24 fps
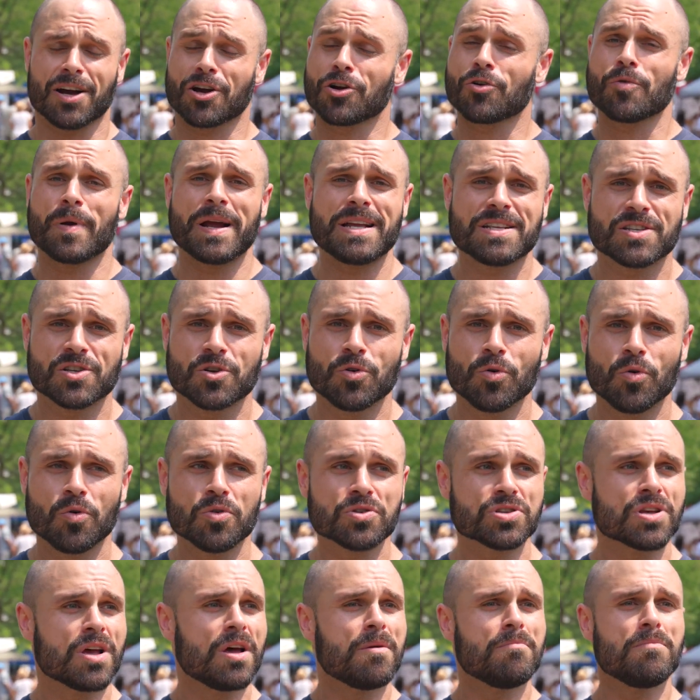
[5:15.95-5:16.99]
great
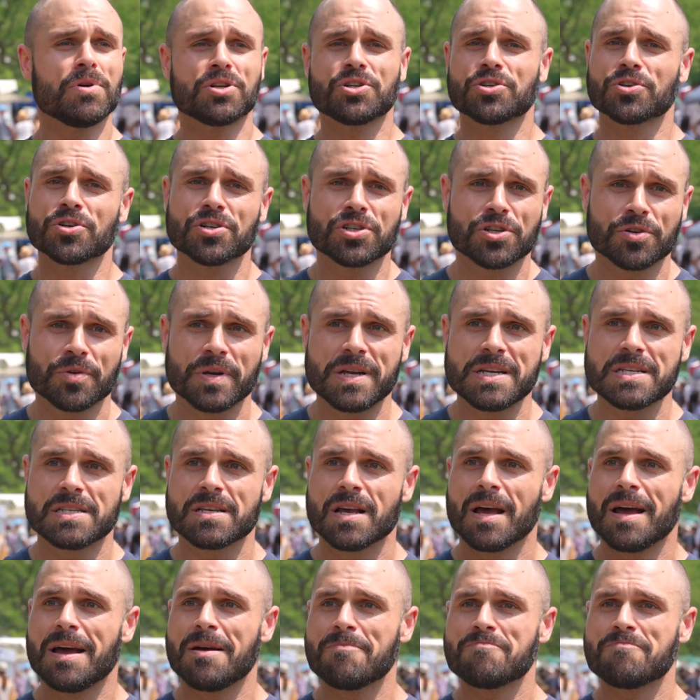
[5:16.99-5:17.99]
schools, mature trees,